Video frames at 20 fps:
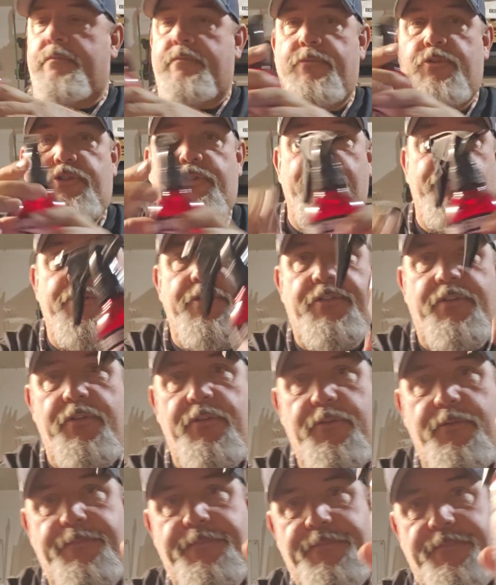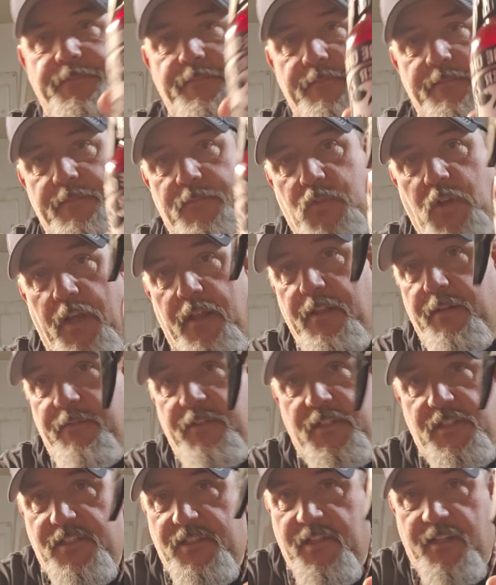shooter's lube. I love
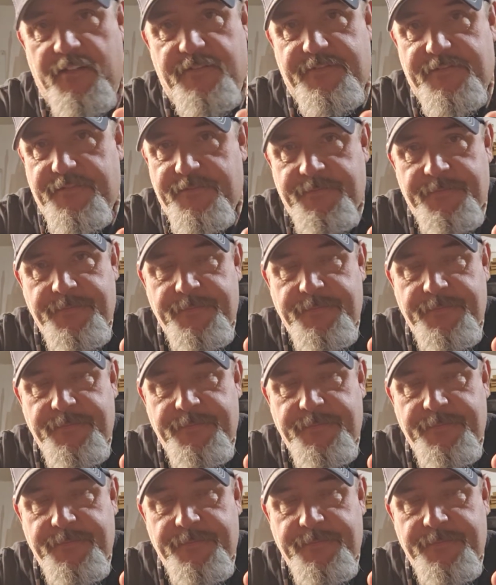this stuff.